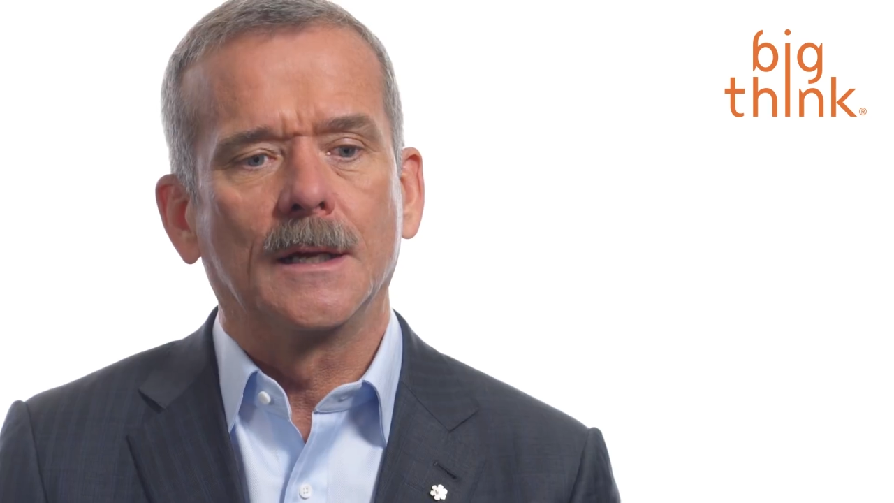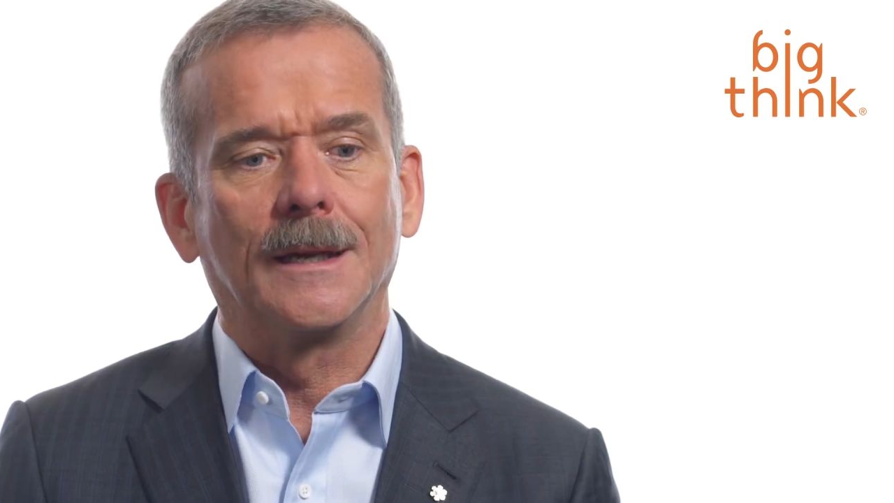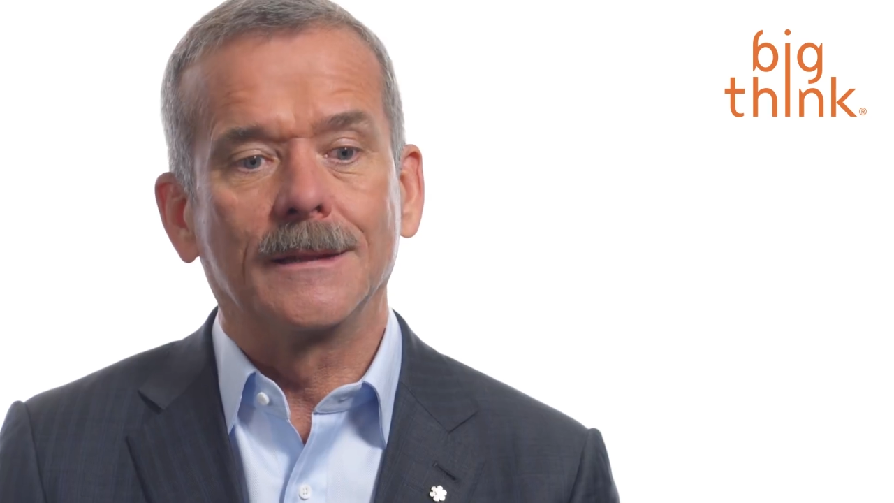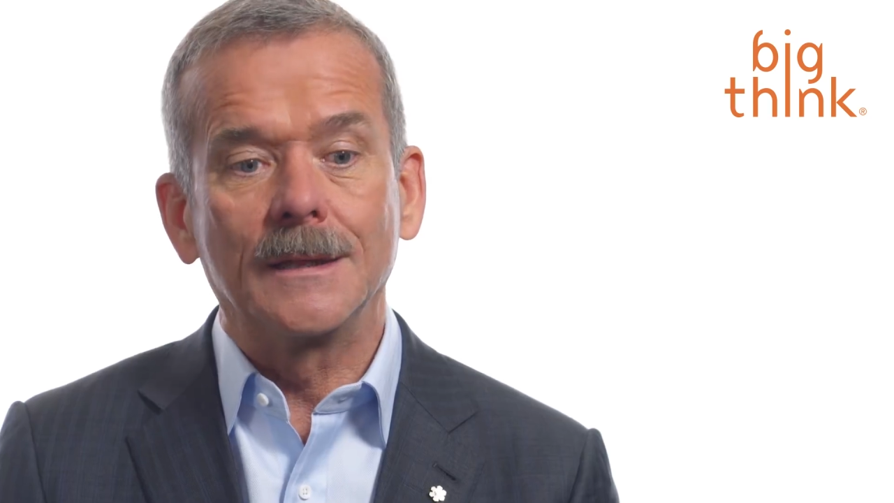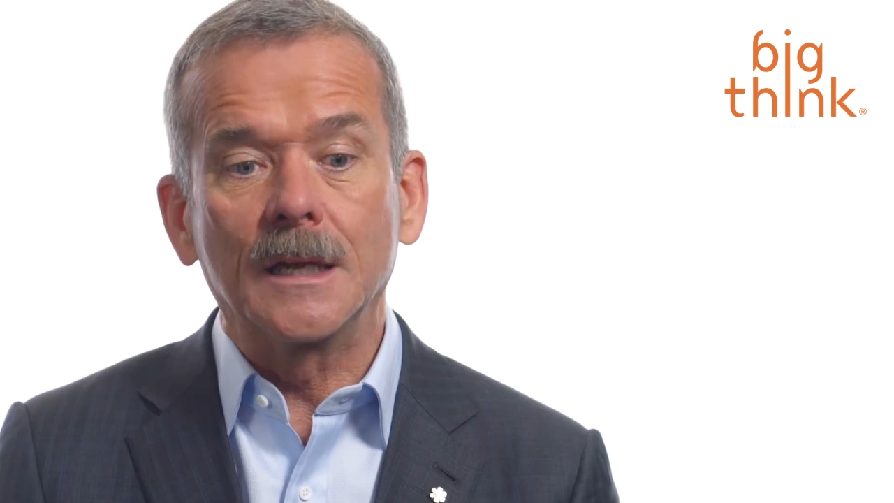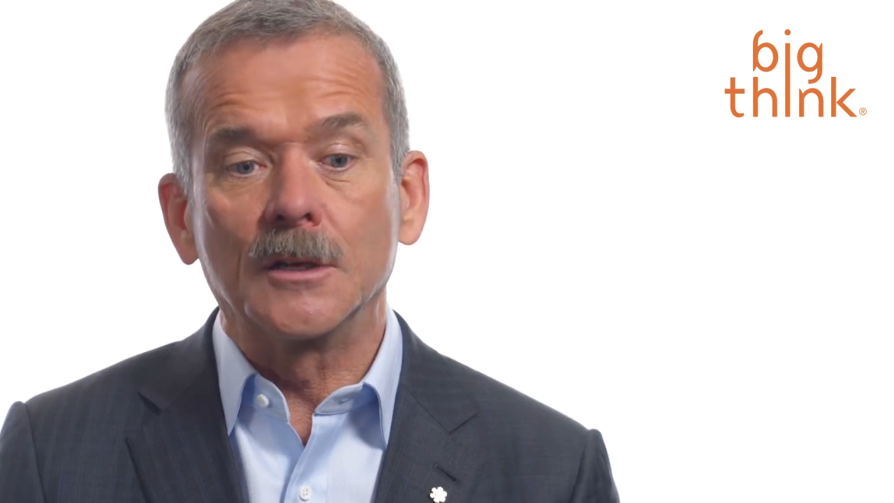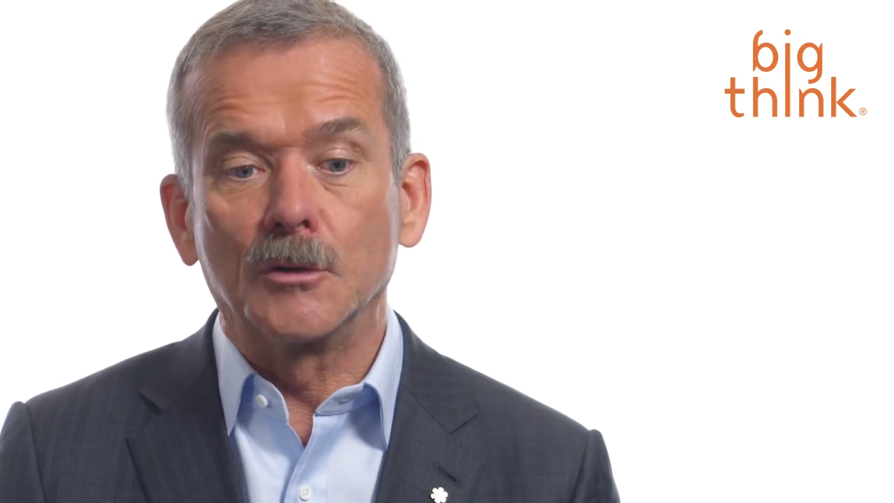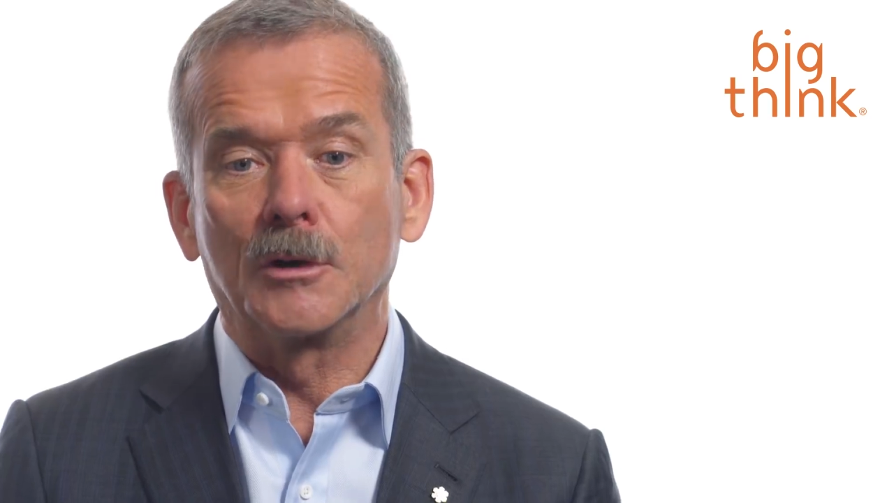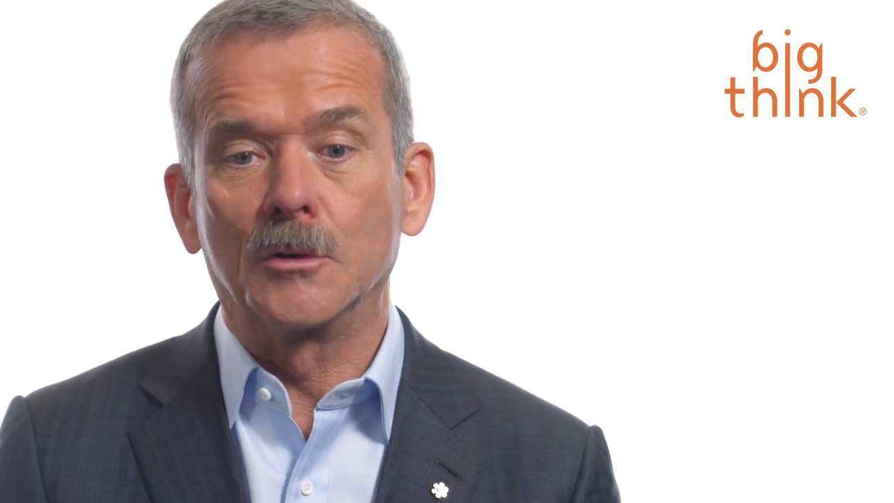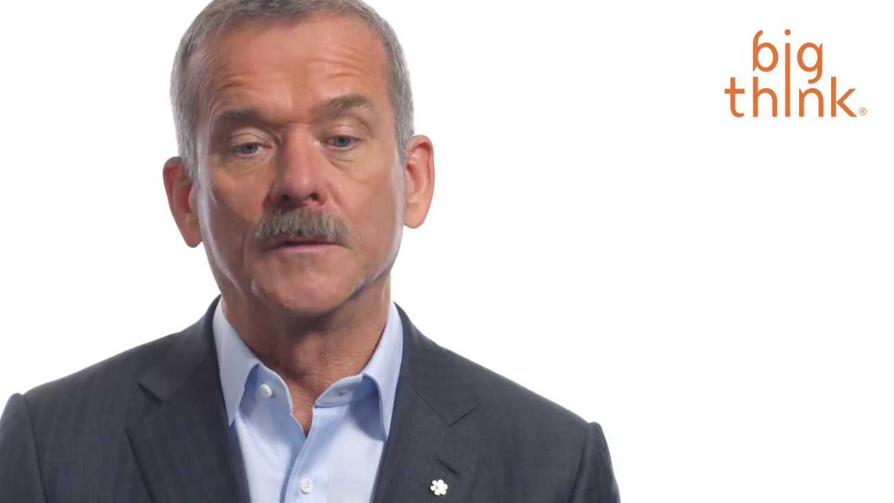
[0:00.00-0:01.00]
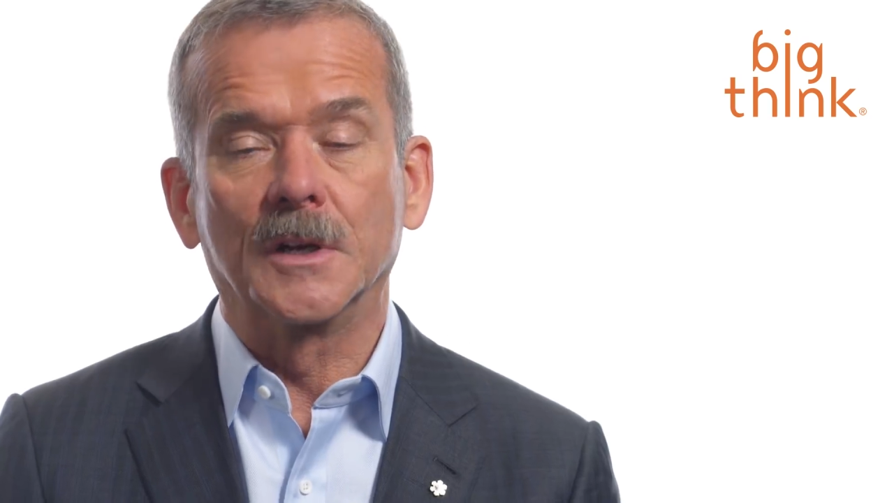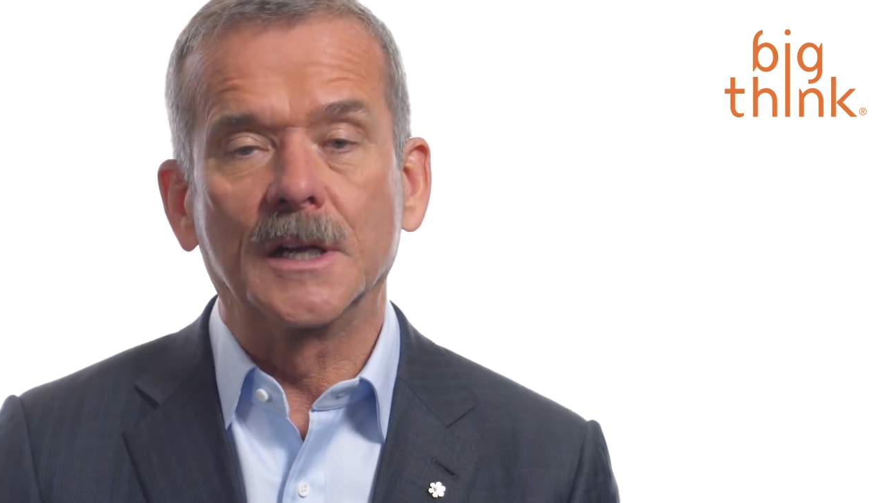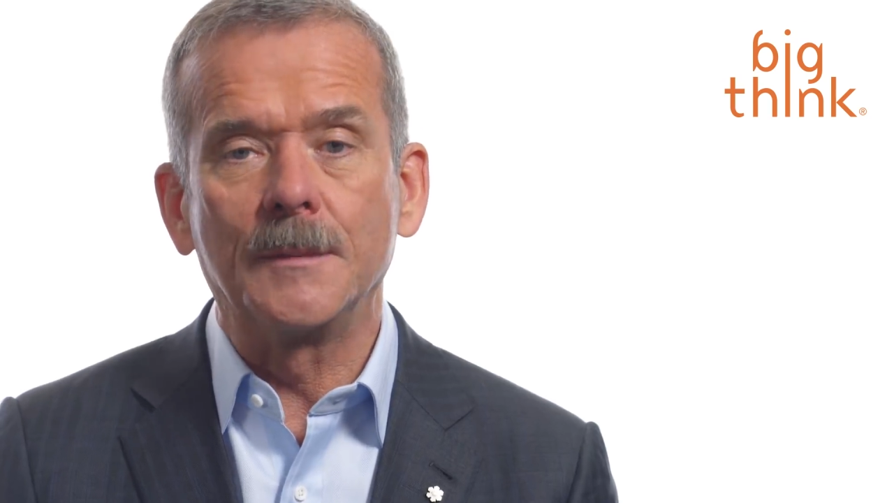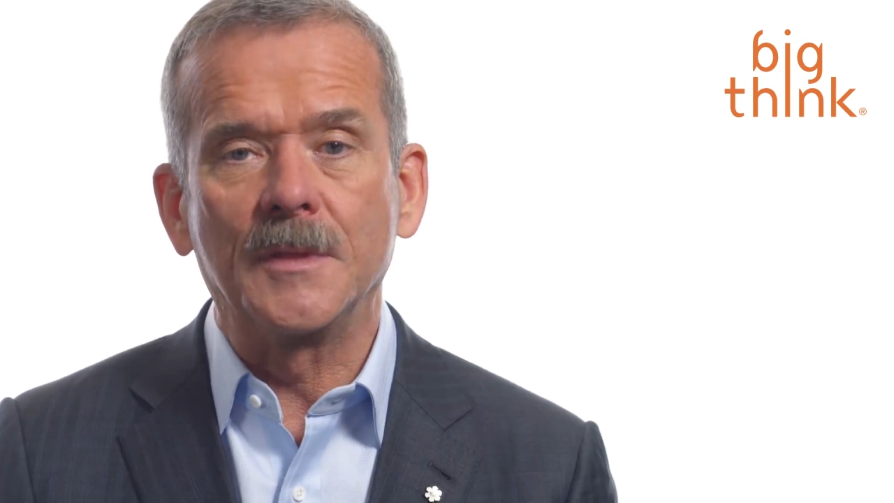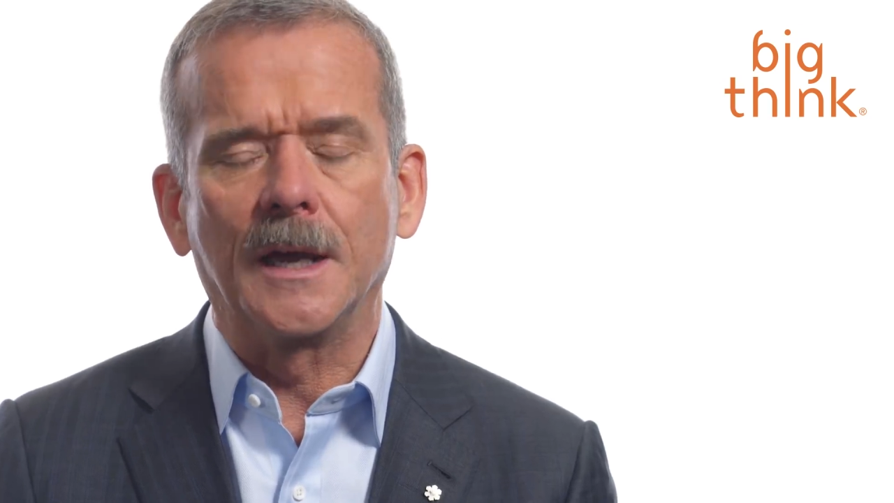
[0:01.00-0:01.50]
I think in order to
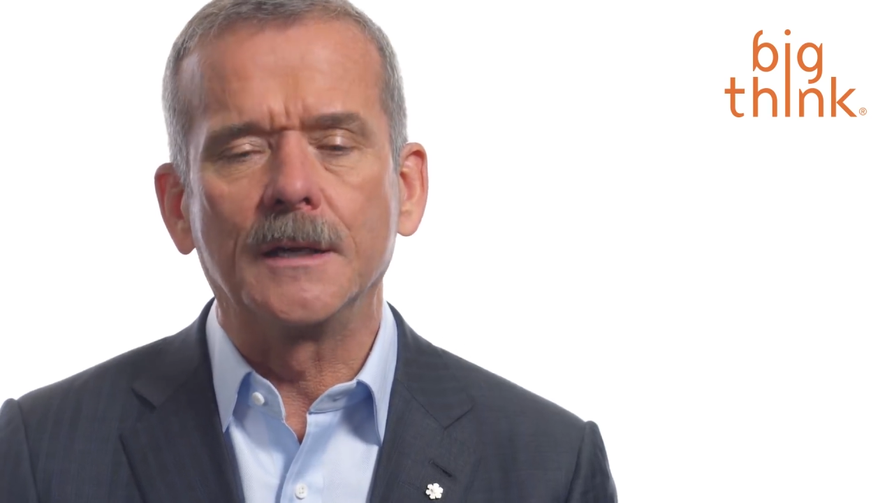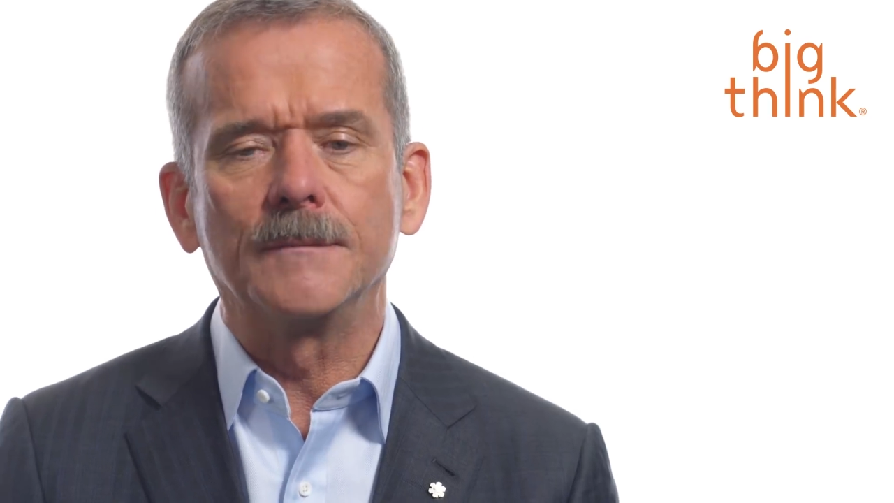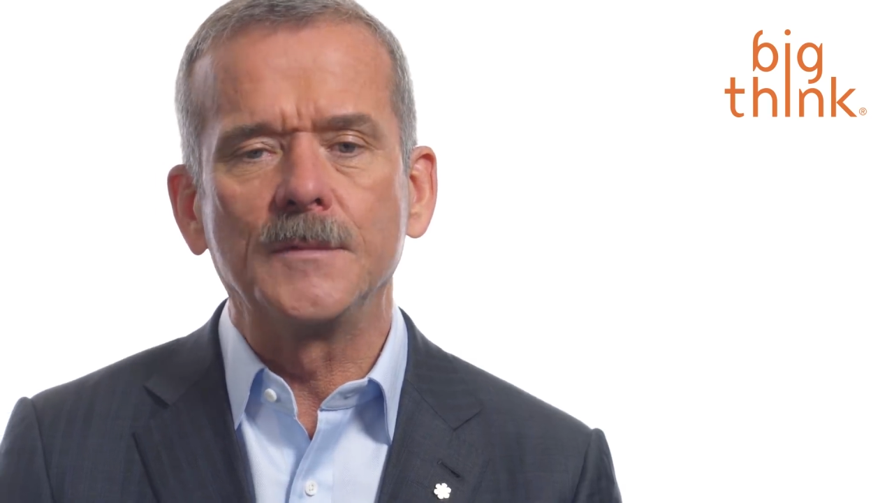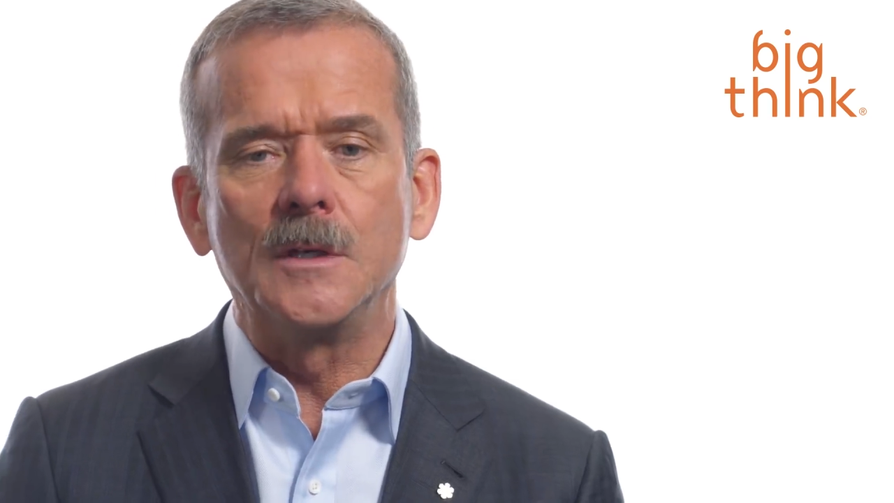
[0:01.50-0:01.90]
overcome that,